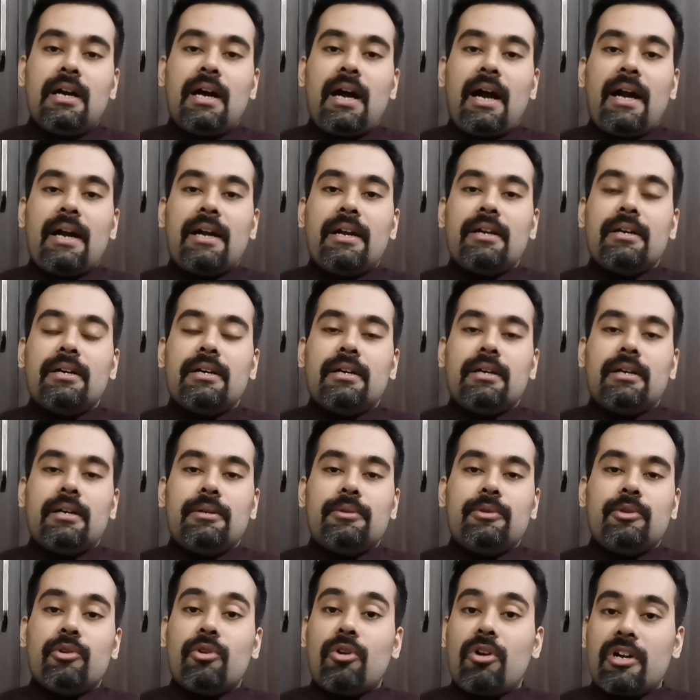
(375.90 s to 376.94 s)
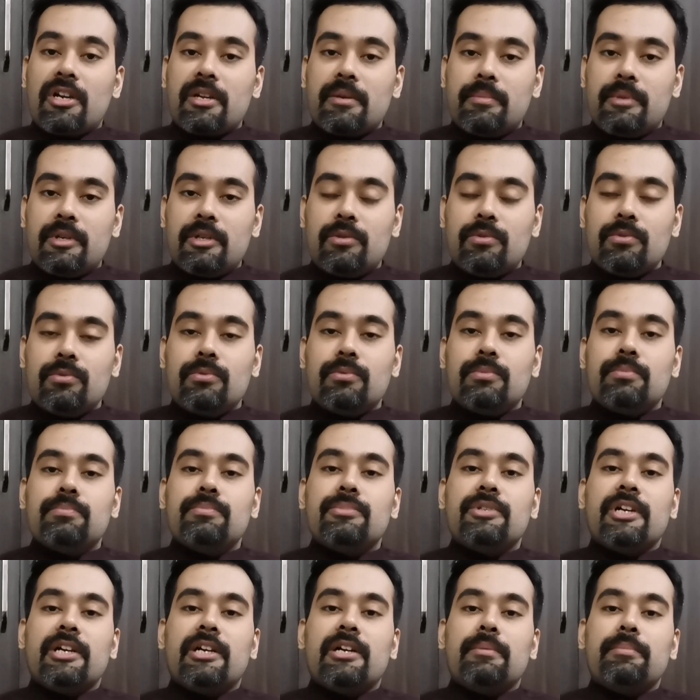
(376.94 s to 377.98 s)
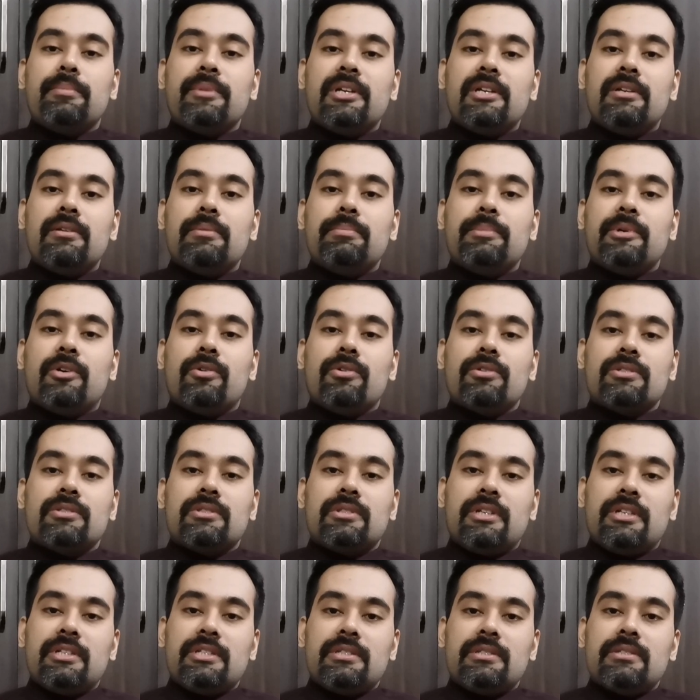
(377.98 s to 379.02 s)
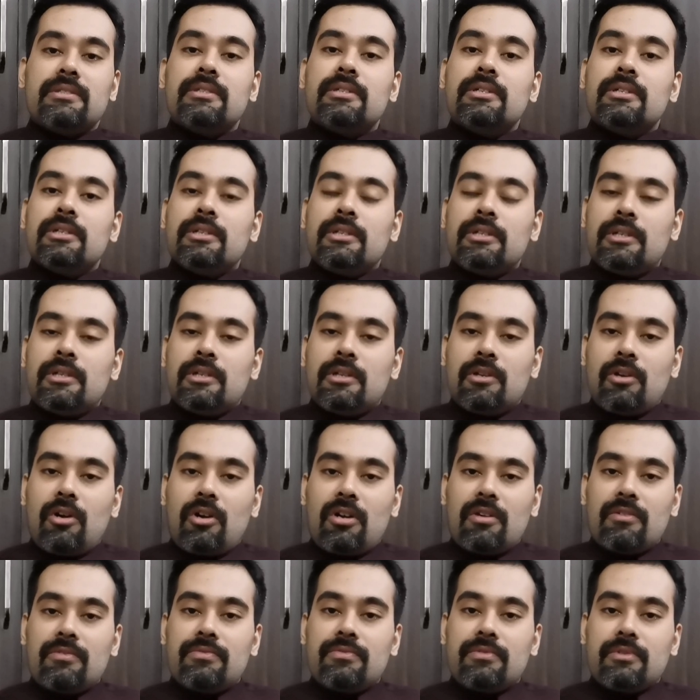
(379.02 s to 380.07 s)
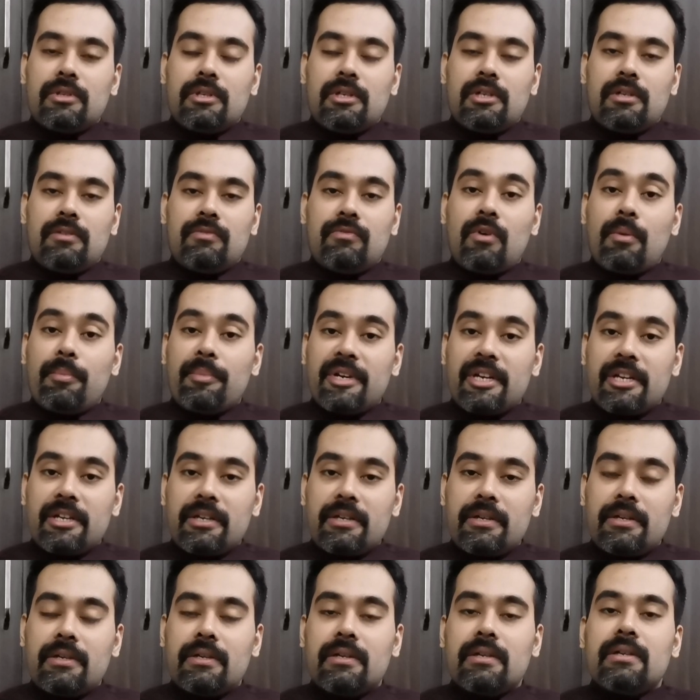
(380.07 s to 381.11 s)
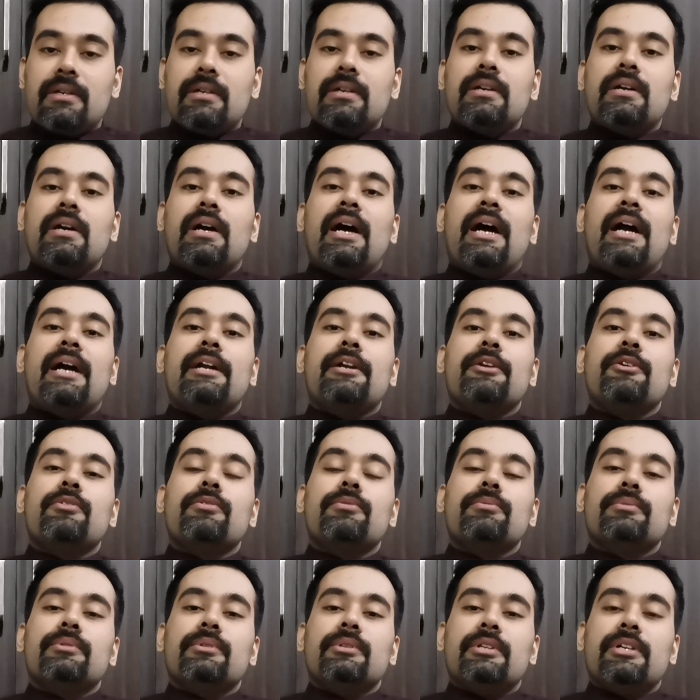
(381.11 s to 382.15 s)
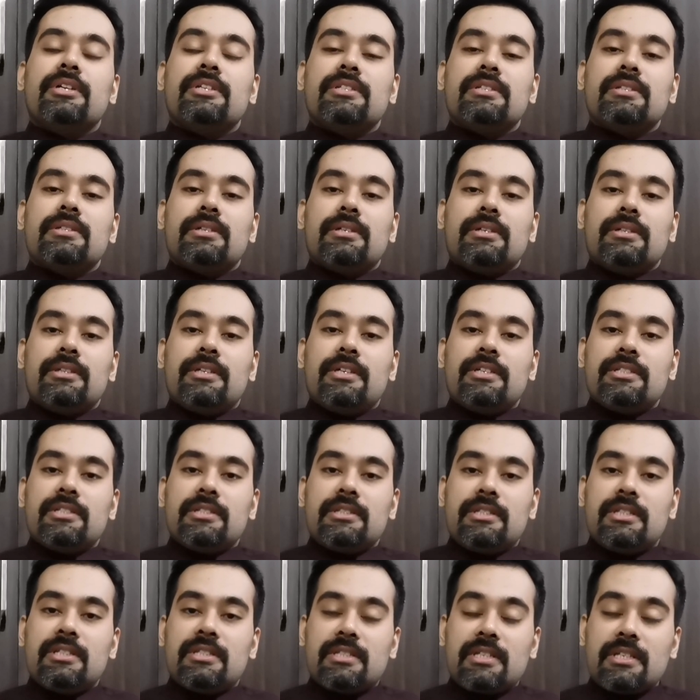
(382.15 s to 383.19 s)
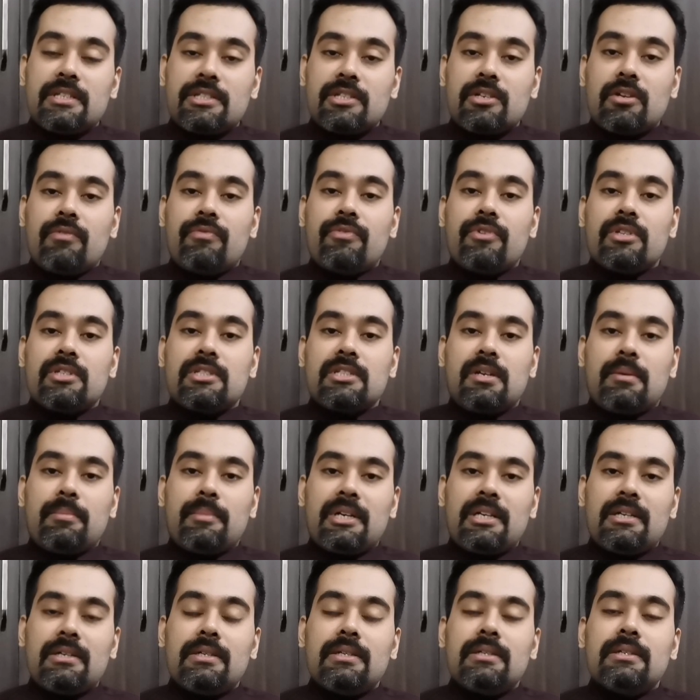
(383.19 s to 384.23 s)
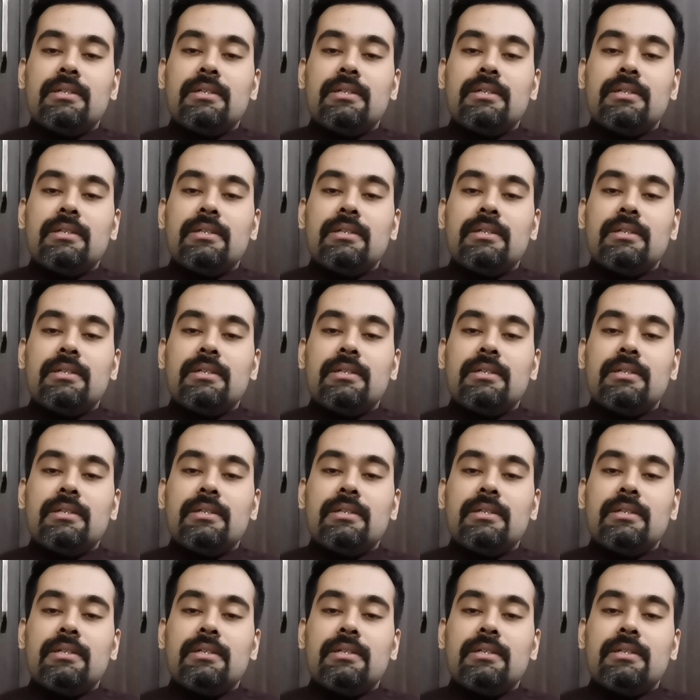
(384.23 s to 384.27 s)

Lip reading: and you're not able to take a meal because there's a lot of vomiting, and there's distension of your stomach.